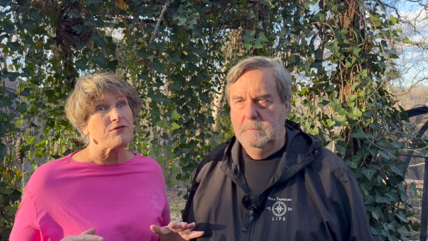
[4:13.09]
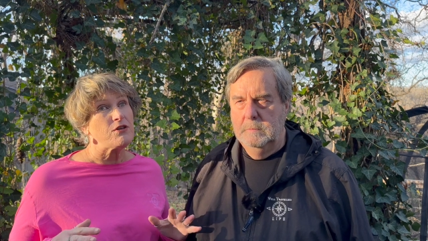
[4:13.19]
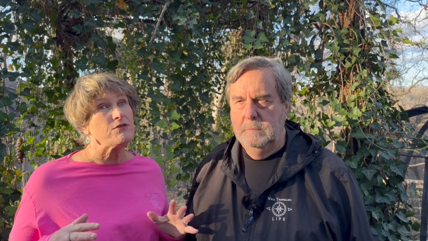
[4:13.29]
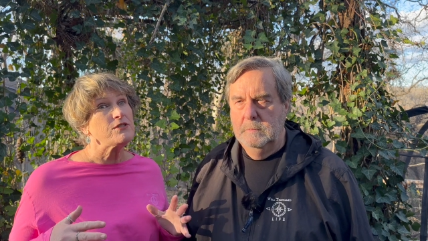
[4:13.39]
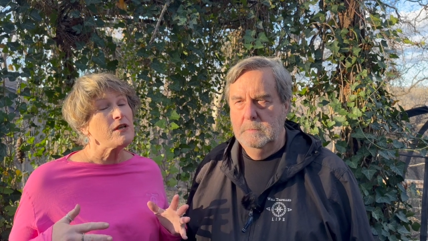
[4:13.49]
Speaker 1: So
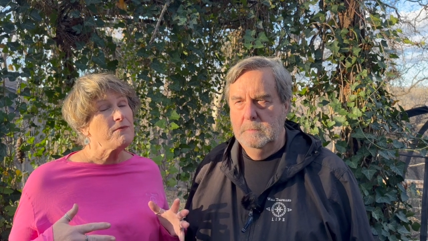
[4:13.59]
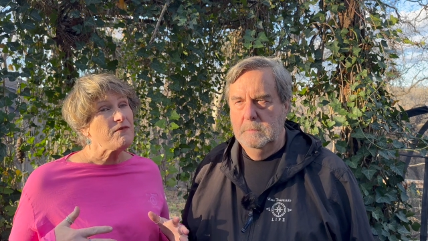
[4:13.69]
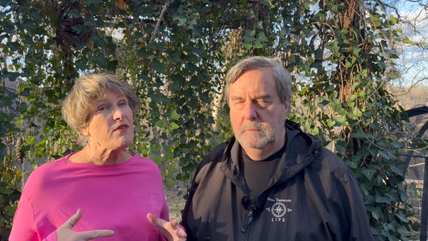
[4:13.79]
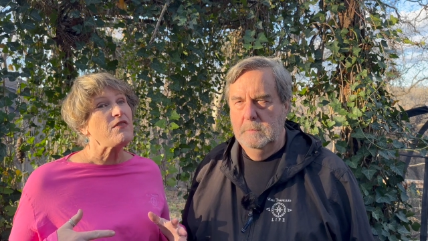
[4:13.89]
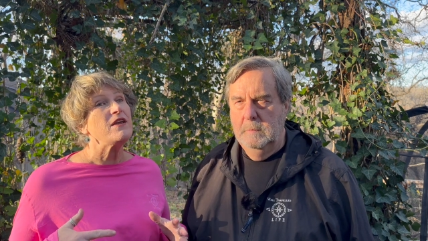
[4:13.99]
some of
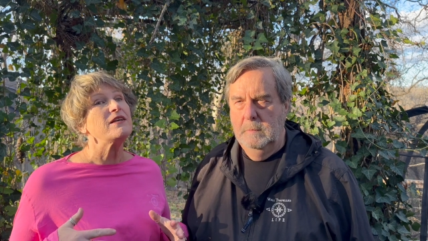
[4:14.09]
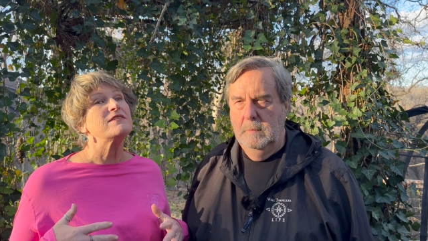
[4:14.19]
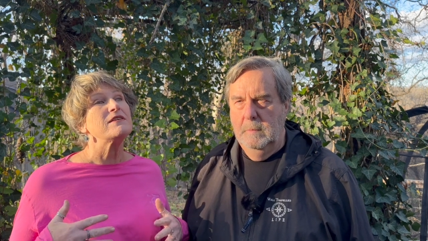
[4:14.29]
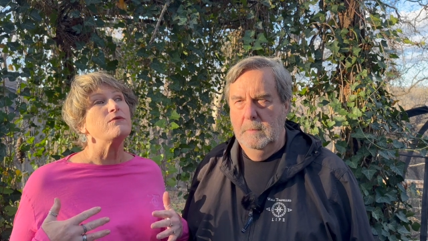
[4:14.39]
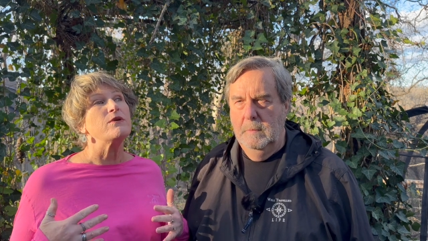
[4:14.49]
the things
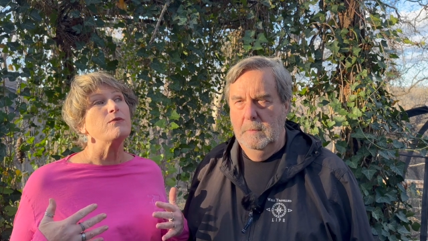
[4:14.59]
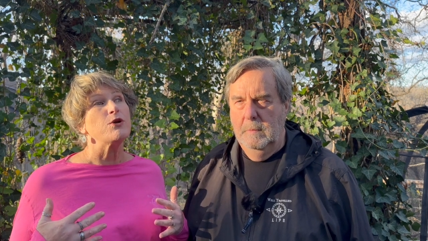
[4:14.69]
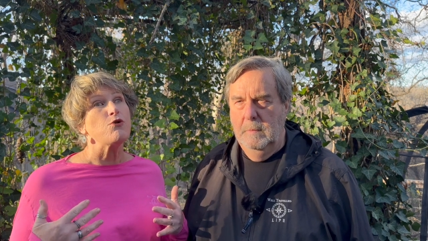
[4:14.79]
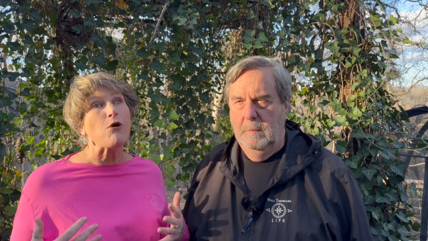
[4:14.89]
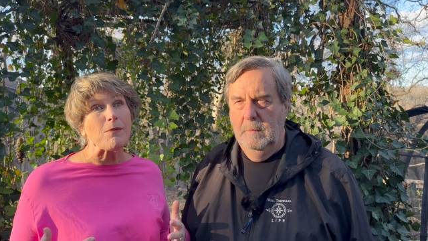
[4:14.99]
that we would
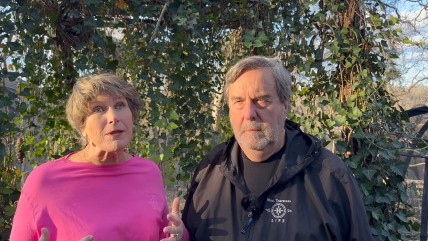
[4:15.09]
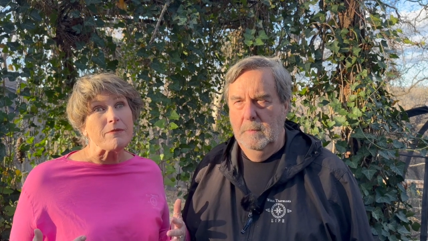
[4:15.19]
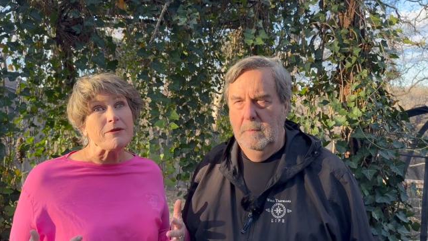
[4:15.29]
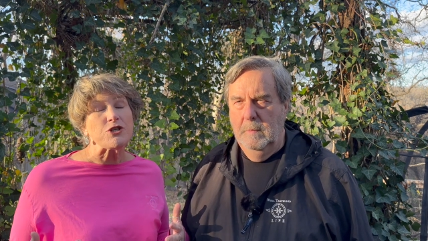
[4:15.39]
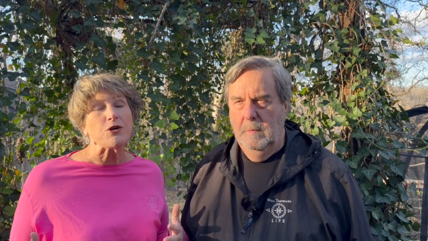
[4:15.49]
normally
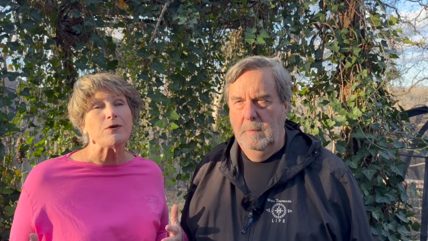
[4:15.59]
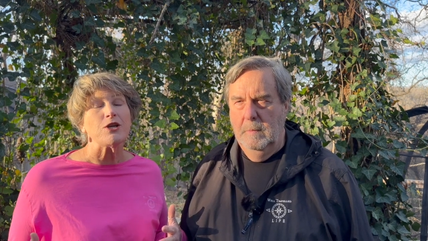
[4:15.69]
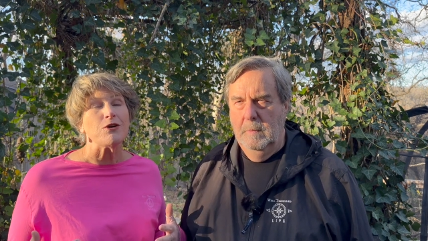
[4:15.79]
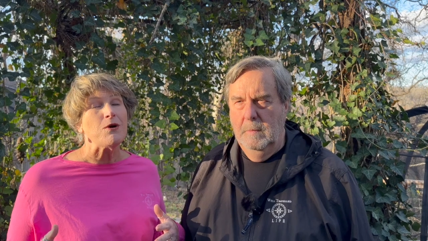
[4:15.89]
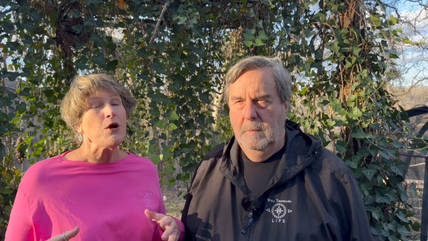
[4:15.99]
be showing
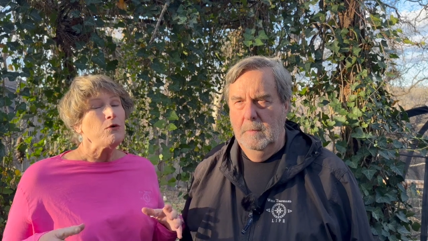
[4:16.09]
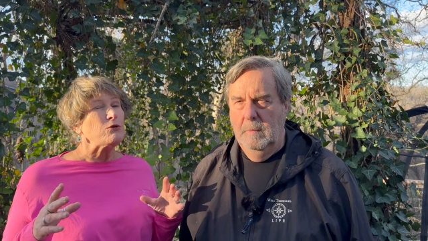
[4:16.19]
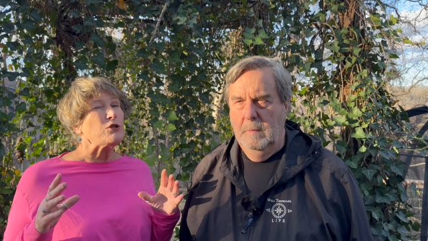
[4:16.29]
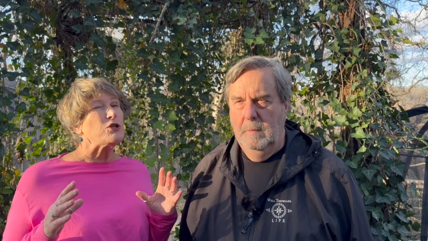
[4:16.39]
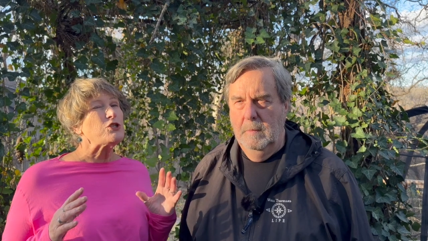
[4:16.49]
you,
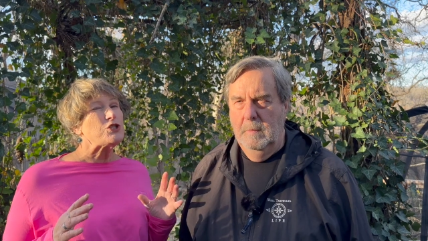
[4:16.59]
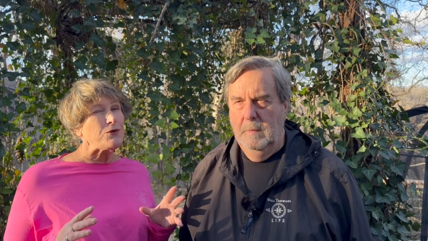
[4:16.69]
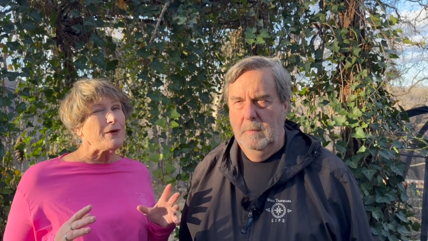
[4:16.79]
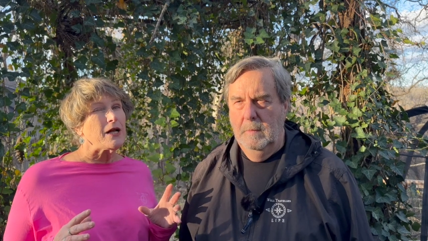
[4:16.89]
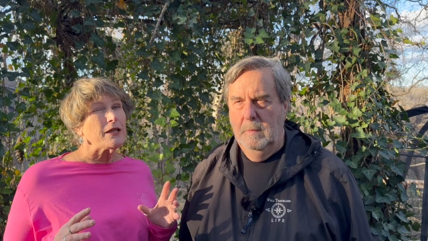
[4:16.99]
we're
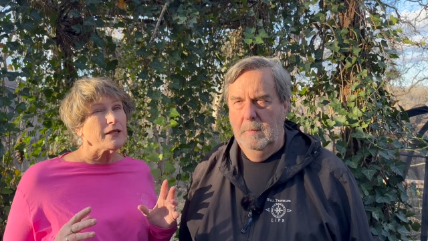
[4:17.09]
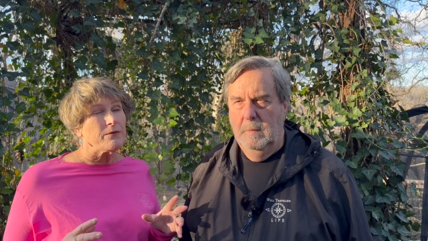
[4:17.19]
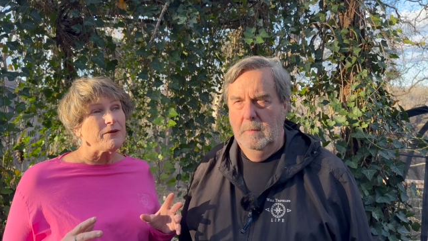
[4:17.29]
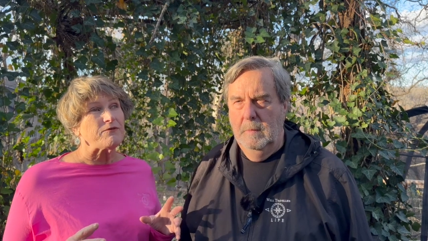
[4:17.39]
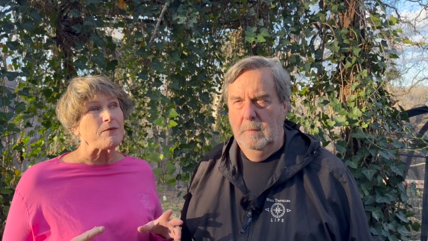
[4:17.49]
showing a little
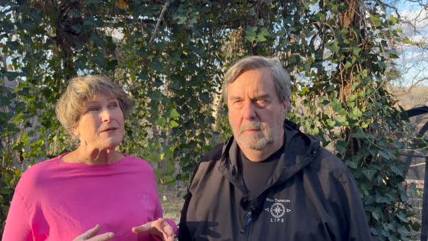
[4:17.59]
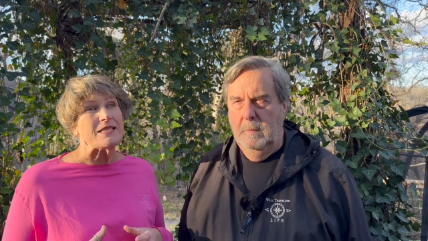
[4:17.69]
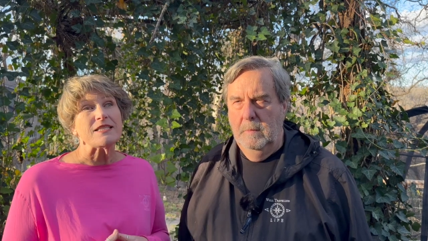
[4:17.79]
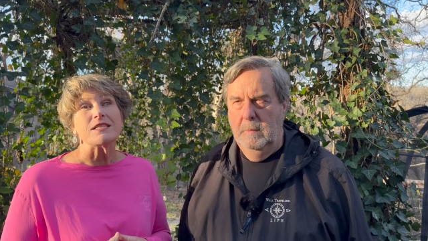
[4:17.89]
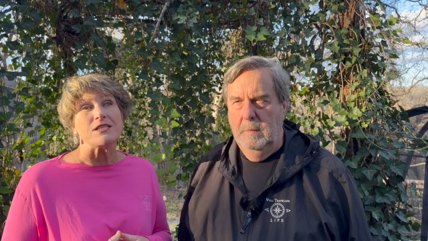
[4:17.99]
bit from a
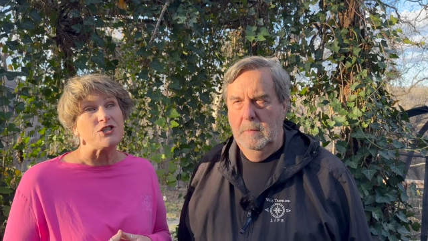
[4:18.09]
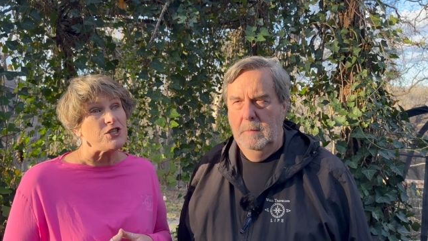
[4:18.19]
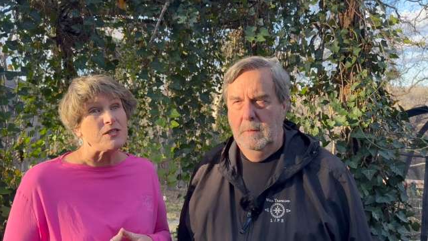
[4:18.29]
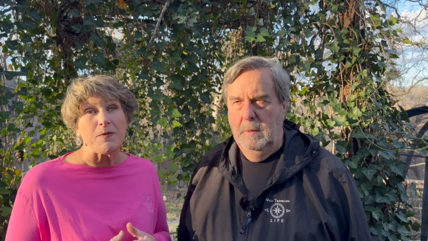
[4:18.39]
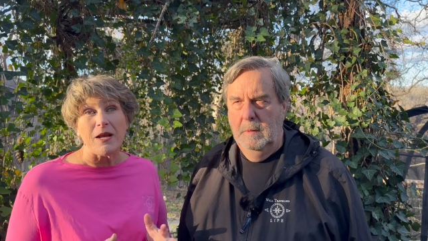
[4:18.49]
distance
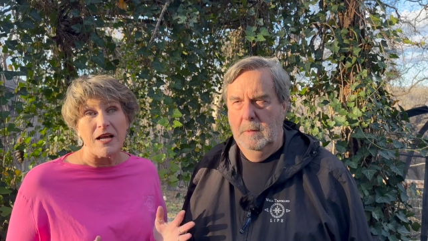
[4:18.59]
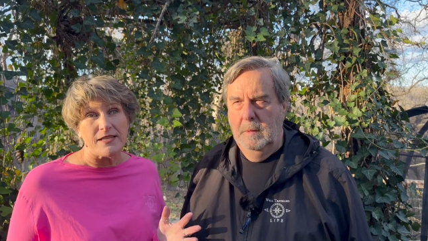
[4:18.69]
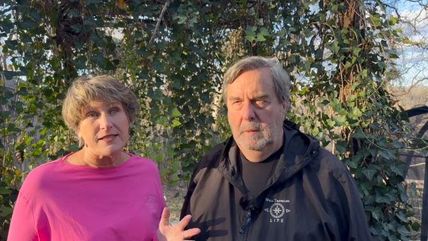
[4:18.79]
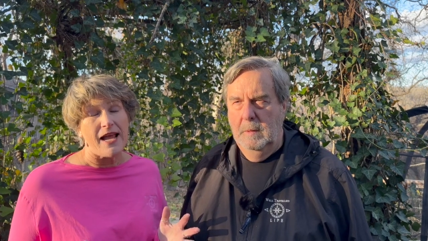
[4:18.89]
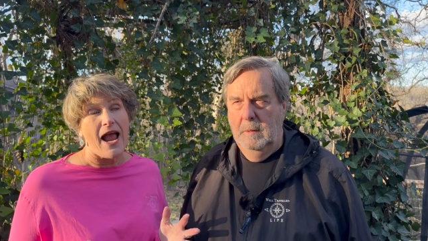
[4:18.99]
just
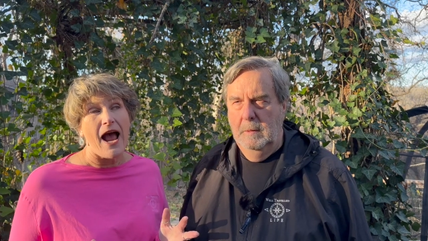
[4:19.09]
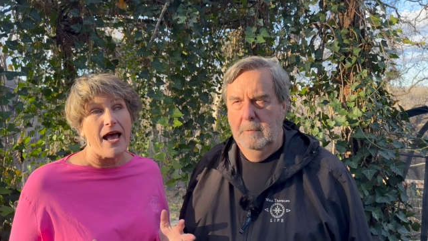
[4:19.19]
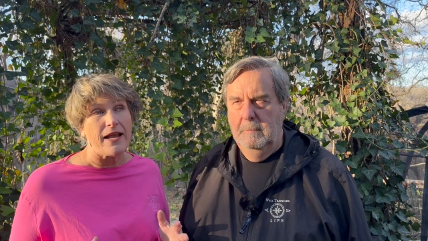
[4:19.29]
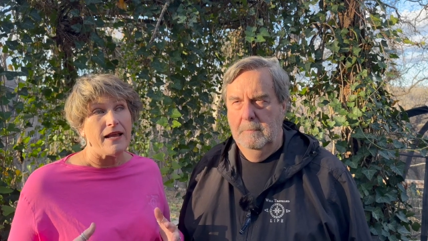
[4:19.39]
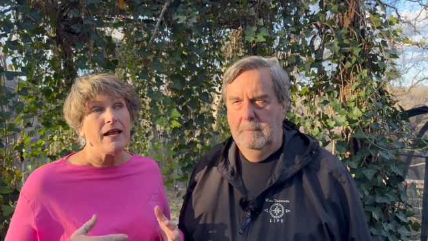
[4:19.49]
because they
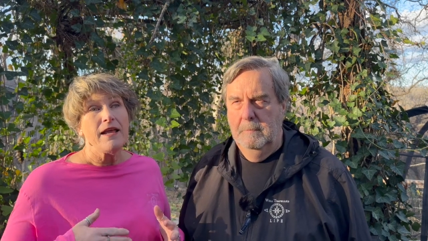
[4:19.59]
had